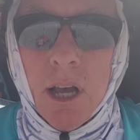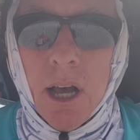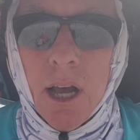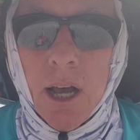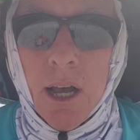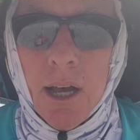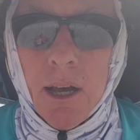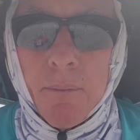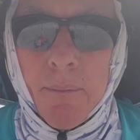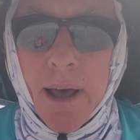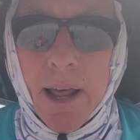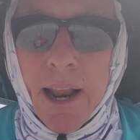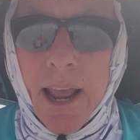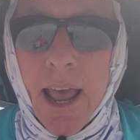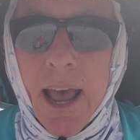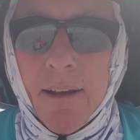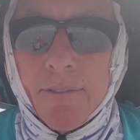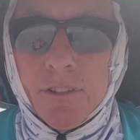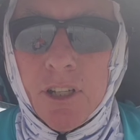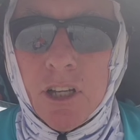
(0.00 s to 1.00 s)
uh, about a
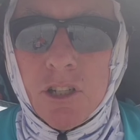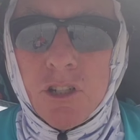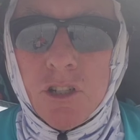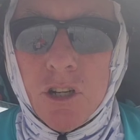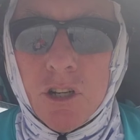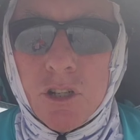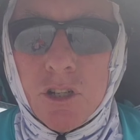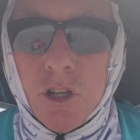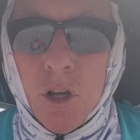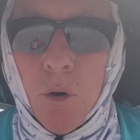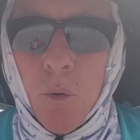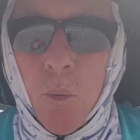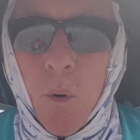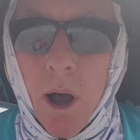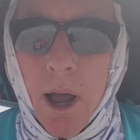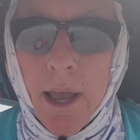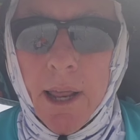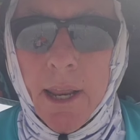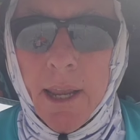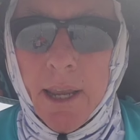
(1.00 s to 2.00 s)
half dozen or so
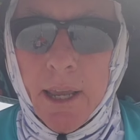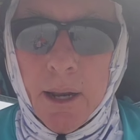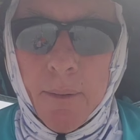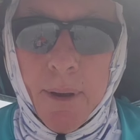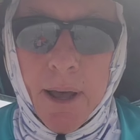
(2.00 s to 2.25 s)
whiting and